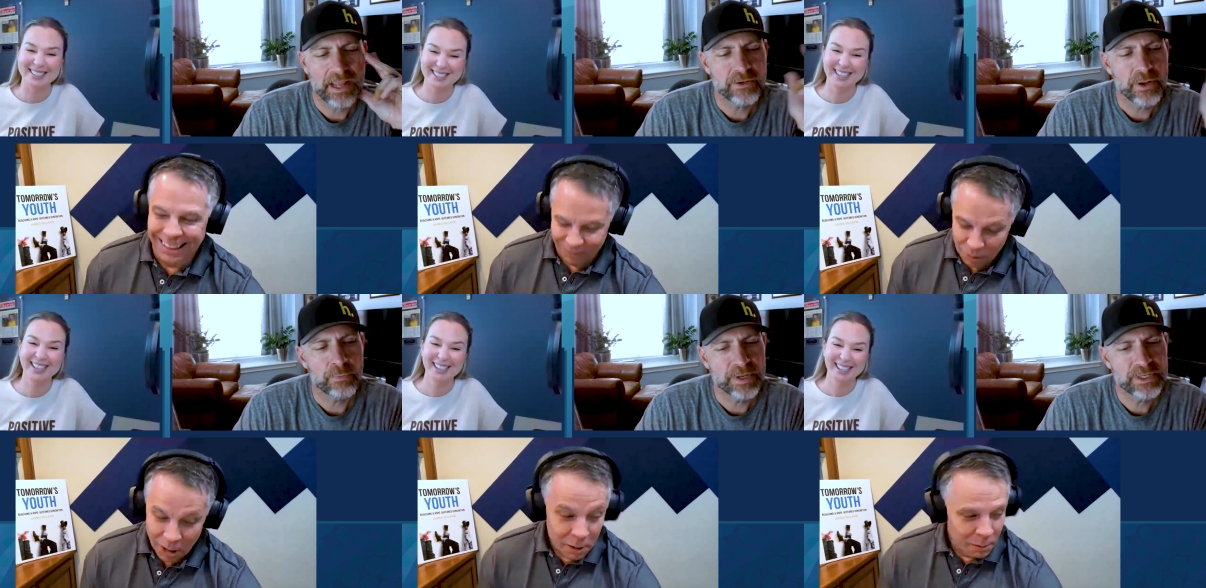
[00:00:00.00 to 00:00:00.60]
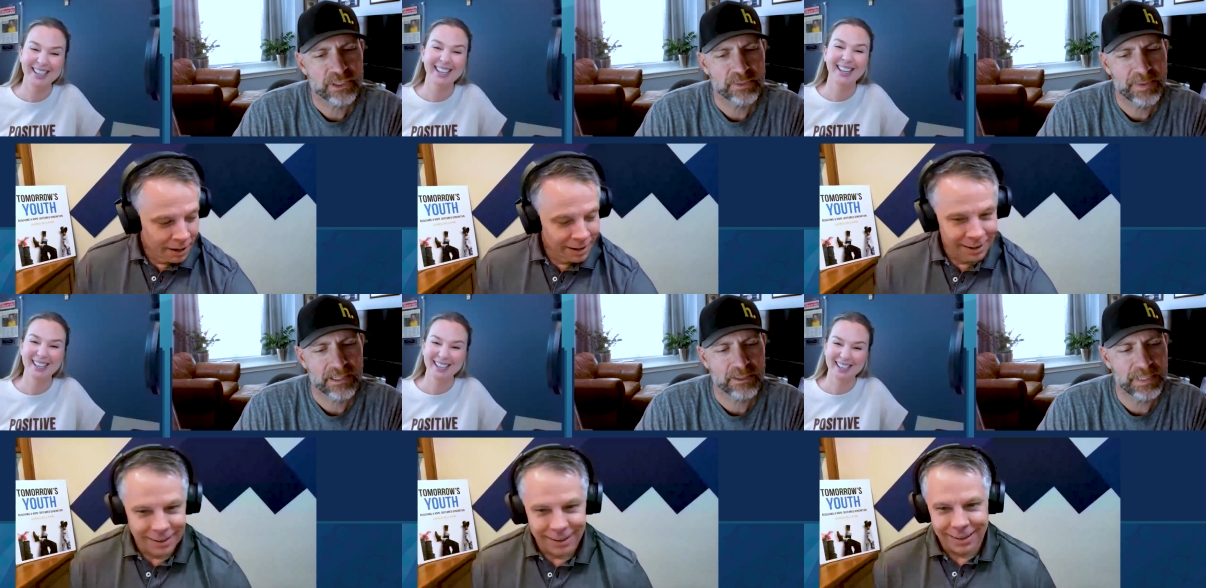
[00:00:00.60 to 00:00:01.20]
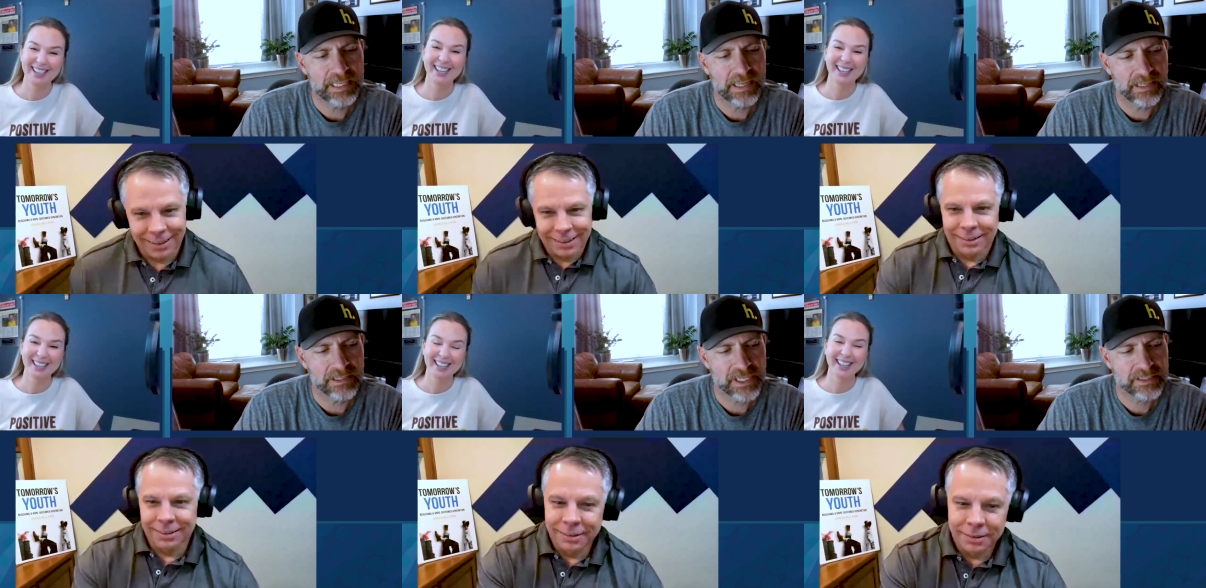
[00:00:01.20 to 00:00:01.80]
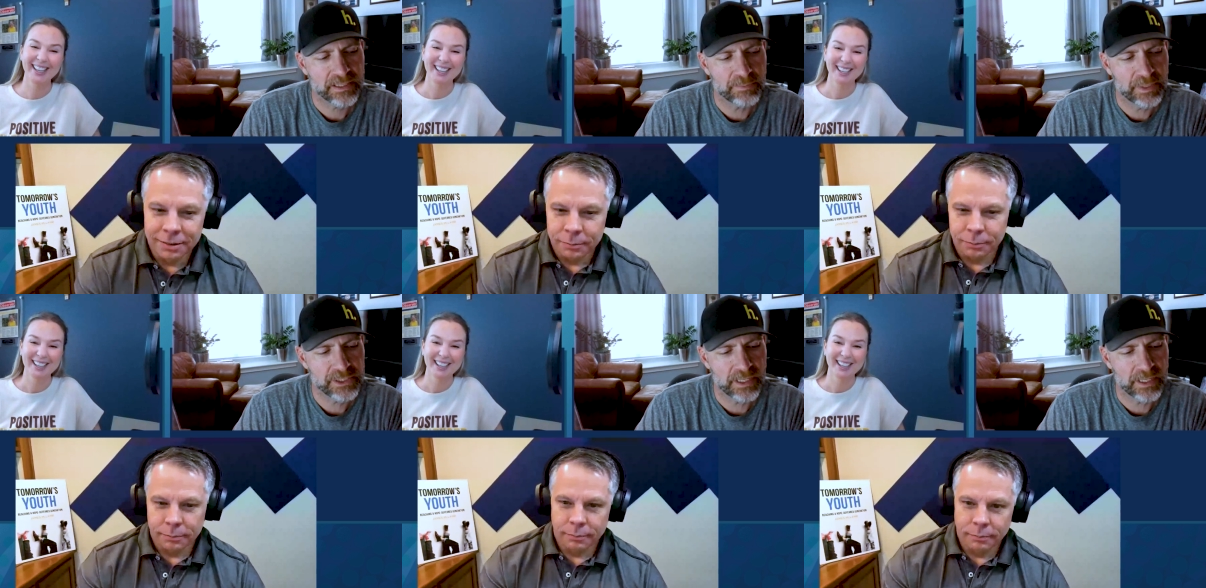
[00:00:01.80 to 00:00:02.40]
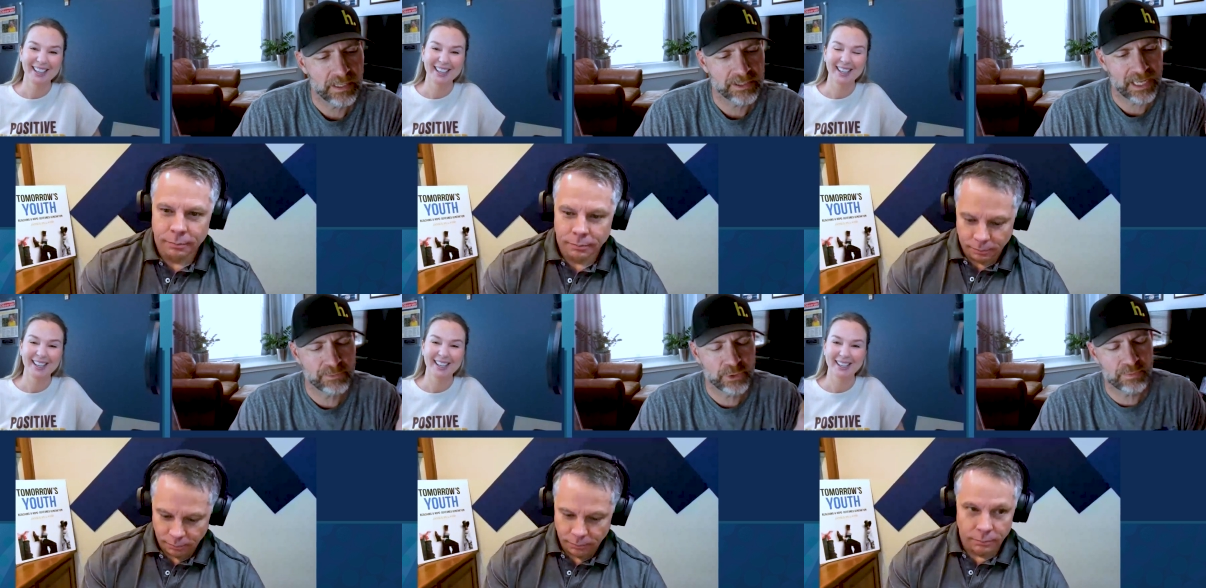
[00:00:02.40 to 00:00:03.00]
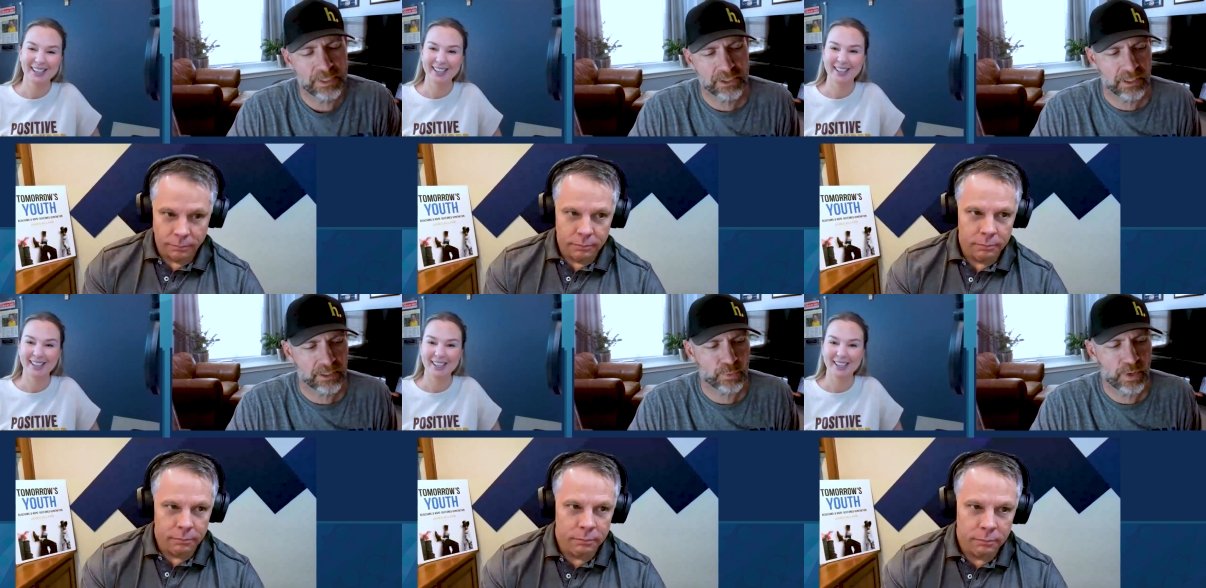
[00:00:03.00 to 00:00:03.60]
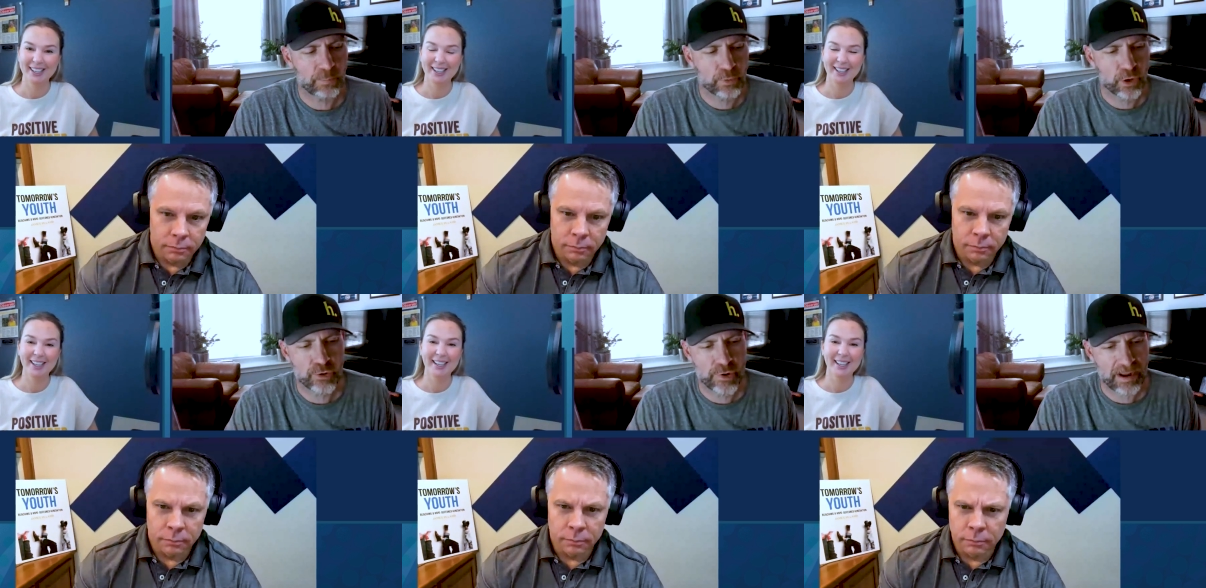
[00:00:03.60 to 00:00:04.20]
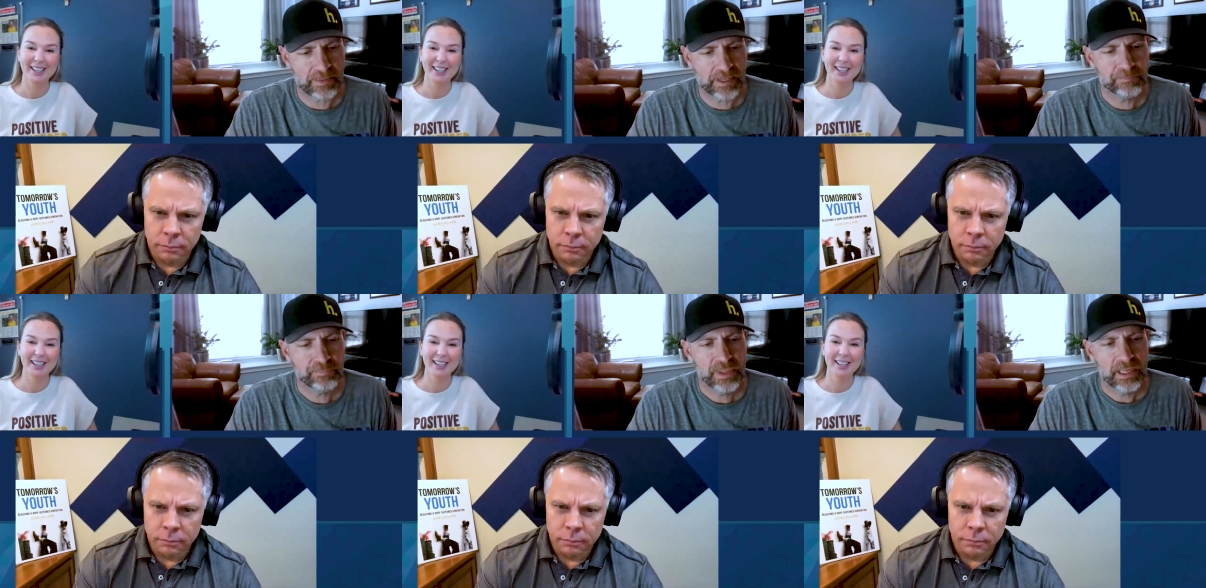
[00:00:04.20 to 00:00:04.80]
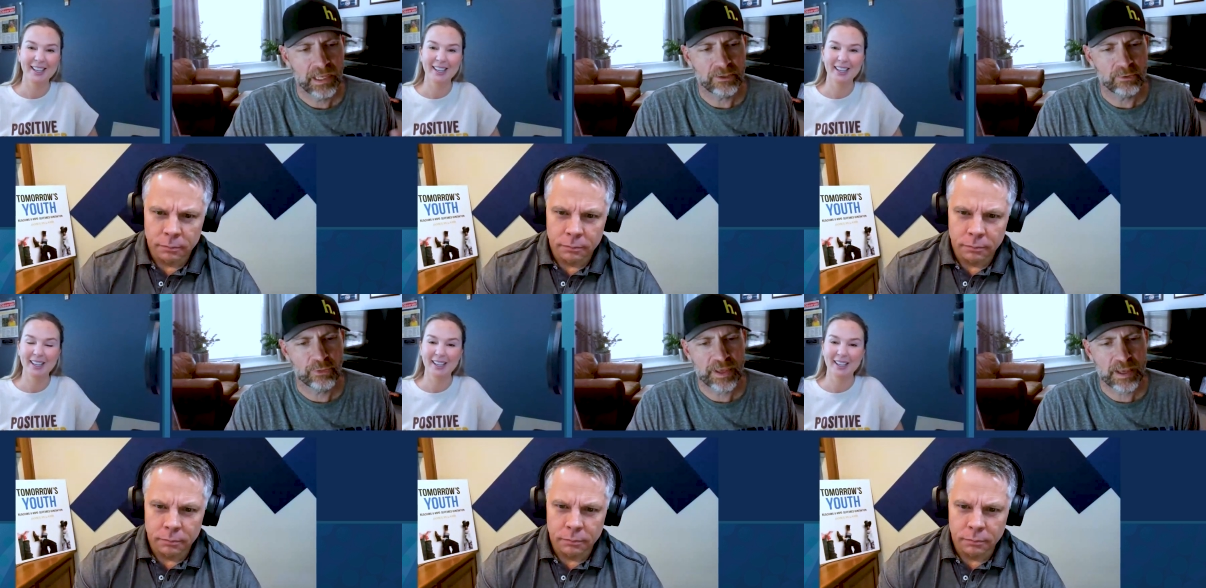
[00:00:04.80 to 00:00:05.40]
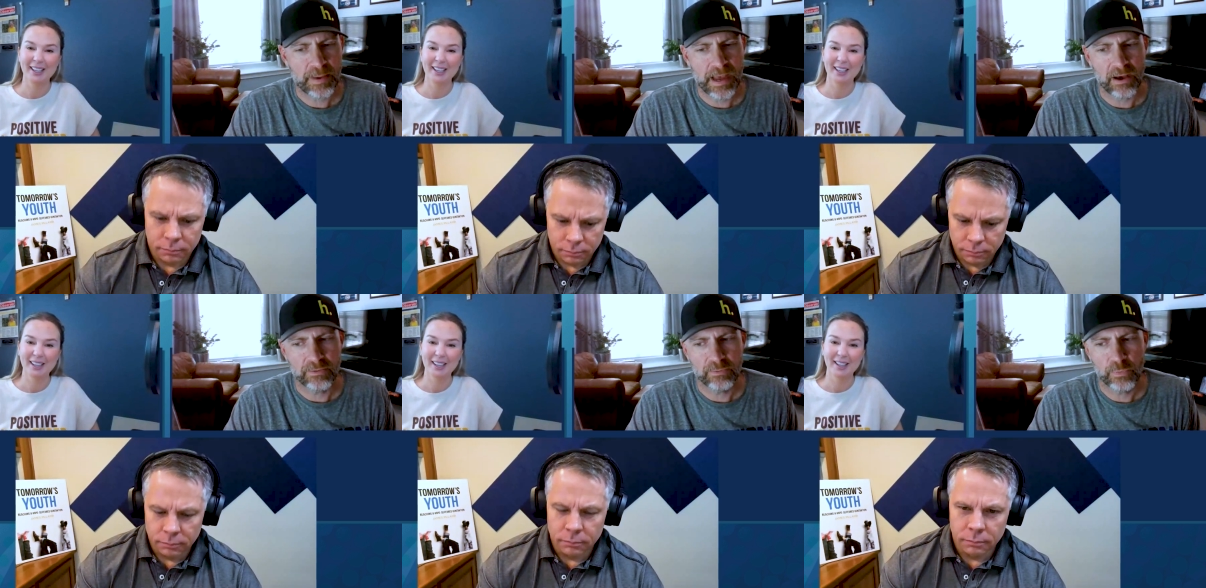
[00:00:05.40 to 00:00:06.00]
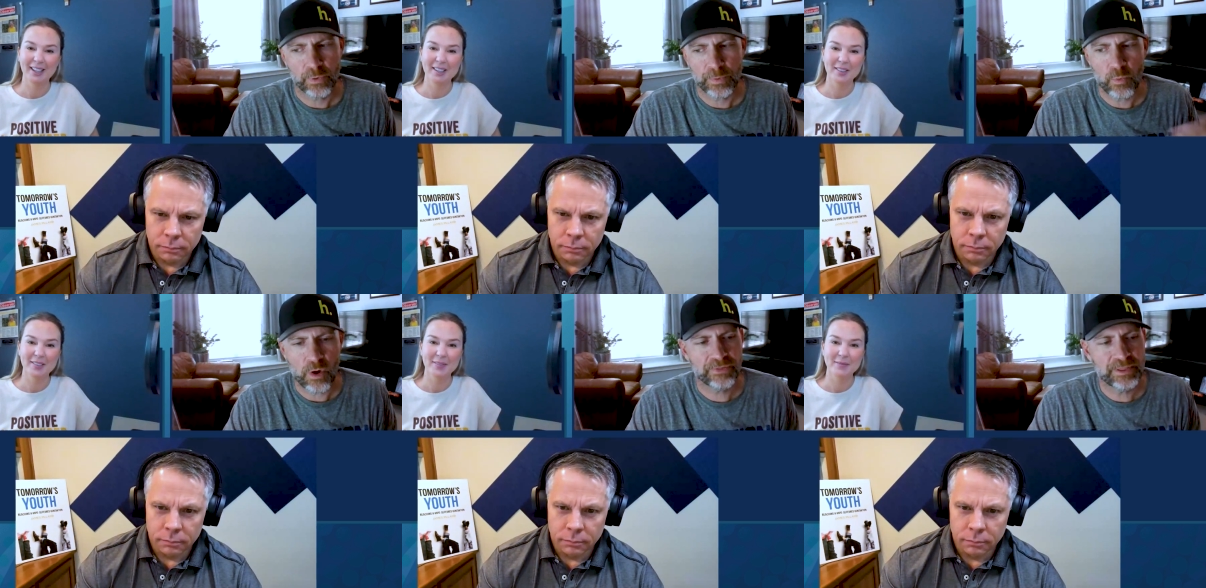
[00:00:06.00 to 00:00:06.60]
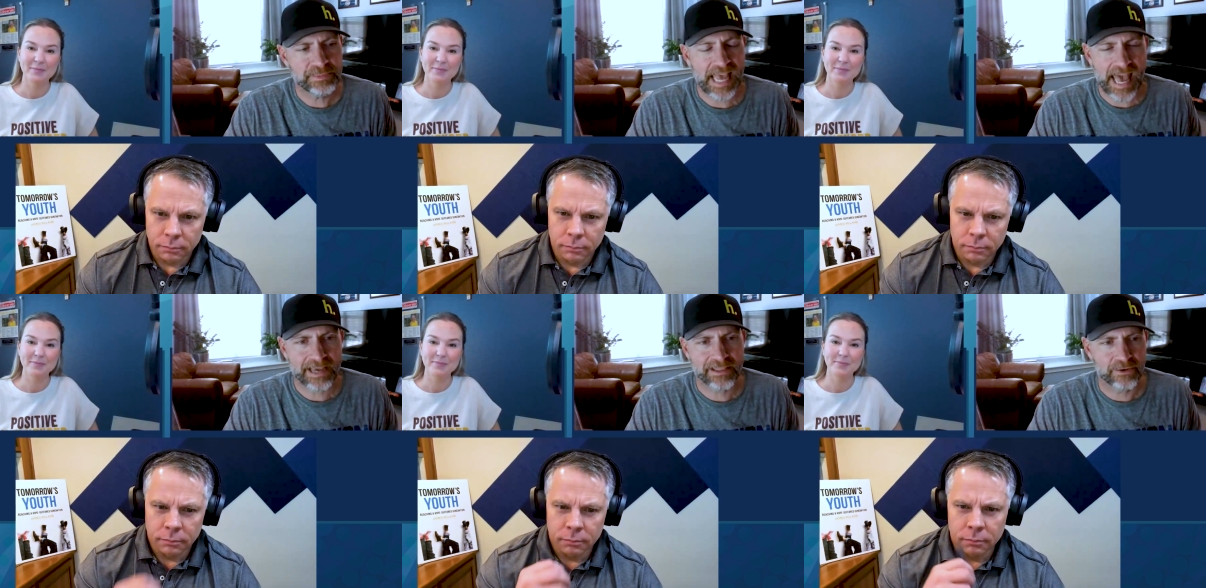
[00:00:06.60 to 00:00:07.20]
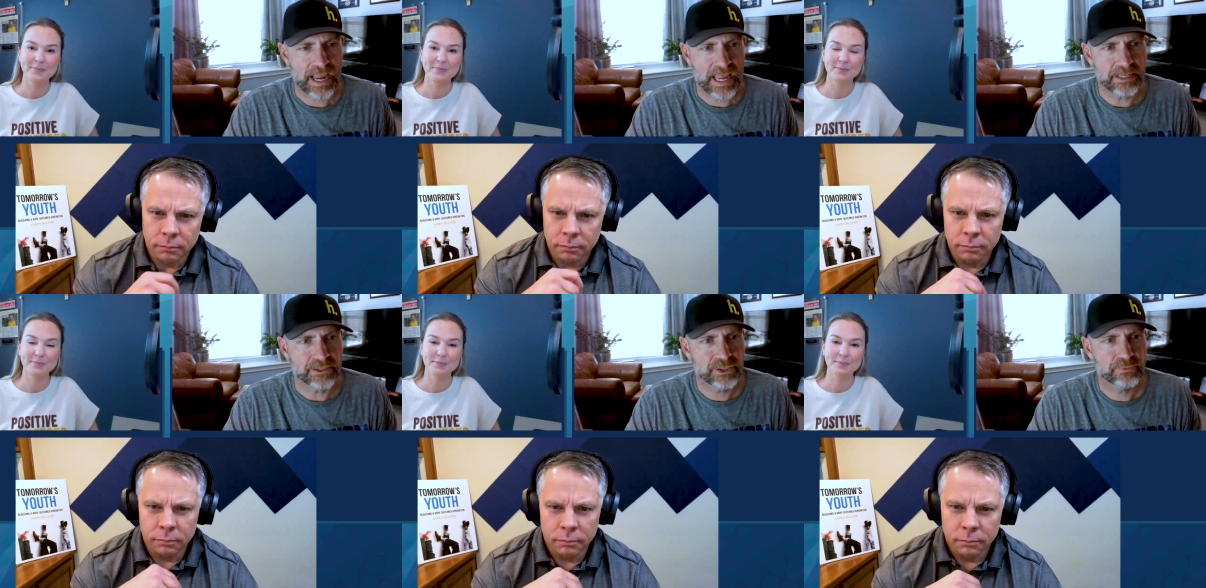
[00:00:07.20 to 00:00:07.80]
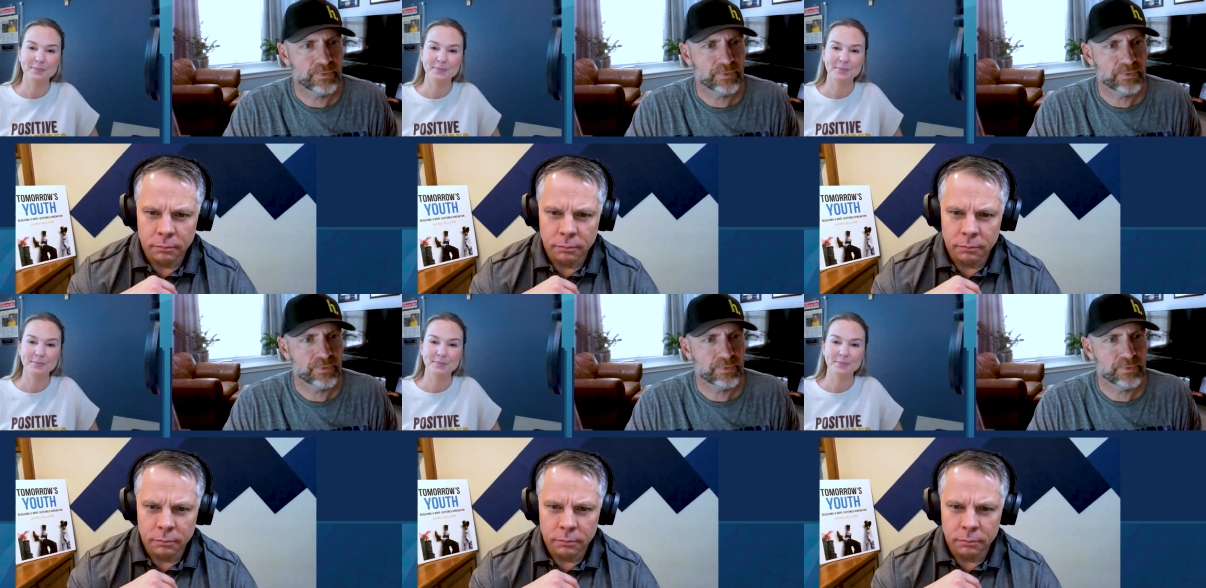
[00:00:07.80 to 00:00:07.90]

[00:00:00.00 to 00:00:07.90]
Speaker 1: and, and we talked about at the beginning, Jessica had mentioned it, and James, you mentioned it as well programming and you think about where we want them to act their age.